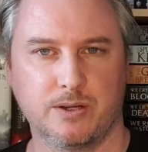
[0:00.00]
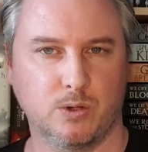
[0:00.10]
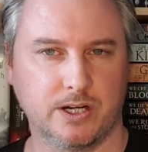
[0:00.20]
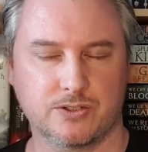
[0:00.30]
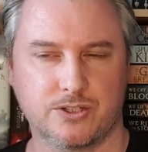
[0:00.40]
We're
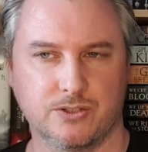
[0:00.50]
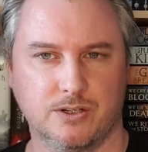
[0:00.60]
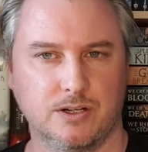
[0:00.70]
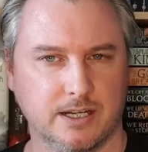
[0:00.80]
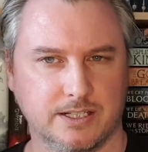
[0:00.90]
not
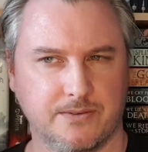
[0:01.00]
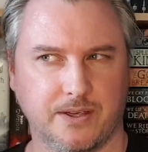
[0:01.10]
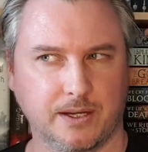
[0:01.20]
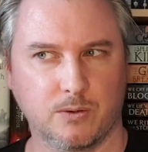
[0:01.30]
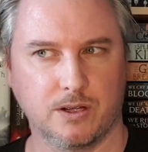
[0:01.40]
sure, I don't
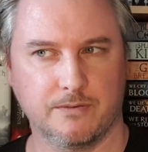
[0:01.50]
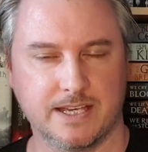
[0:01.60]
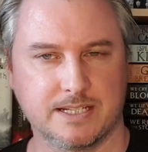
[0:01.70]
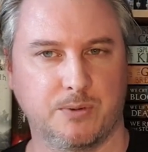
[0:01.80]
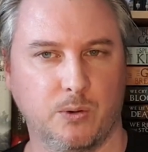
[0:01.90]
think at
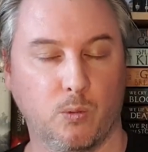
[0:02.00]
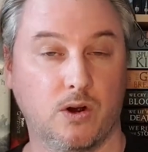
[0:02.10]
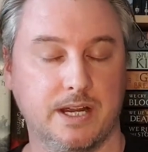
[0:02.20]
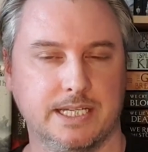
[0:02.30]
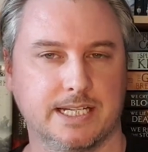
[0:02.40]
this point,
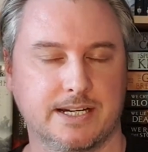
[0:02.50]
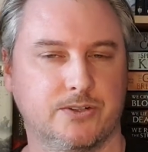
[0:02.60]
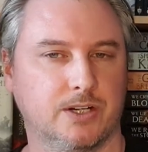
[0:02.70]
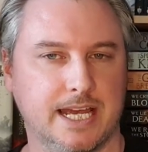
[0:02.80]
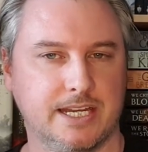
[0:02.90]
what his
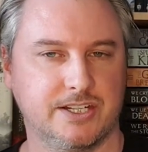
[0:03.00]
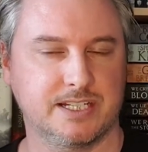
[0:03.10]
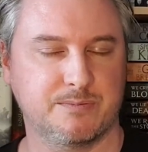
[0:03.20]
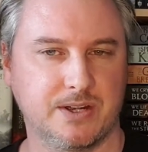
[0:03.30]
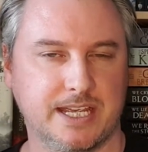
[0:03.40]
actual age
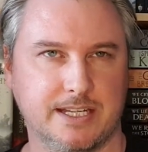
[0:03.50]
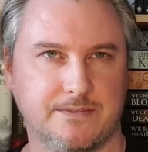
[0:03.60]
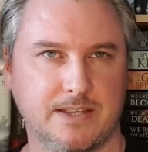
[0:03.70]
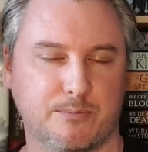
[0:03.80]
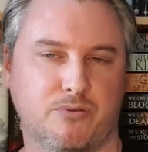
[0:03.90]
is, but he's
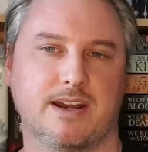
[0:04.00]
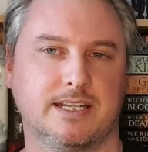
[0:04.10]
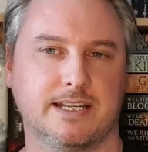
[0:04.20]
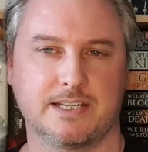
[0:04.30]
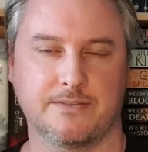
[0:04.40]
the
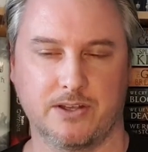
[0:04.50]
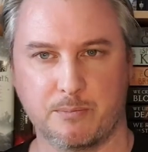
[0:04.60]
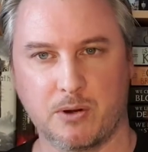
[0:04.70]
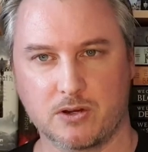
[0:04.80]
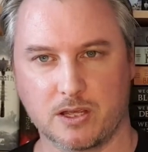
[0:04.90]
apprentice of an
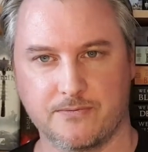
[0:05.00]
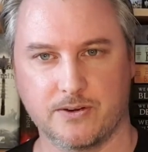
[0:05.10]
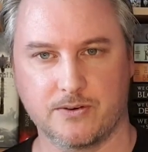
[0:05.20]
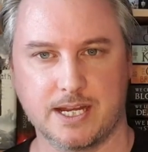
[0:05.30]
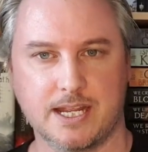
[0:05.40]

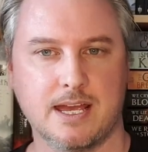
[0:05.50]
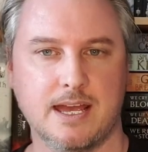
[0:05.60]
apothecary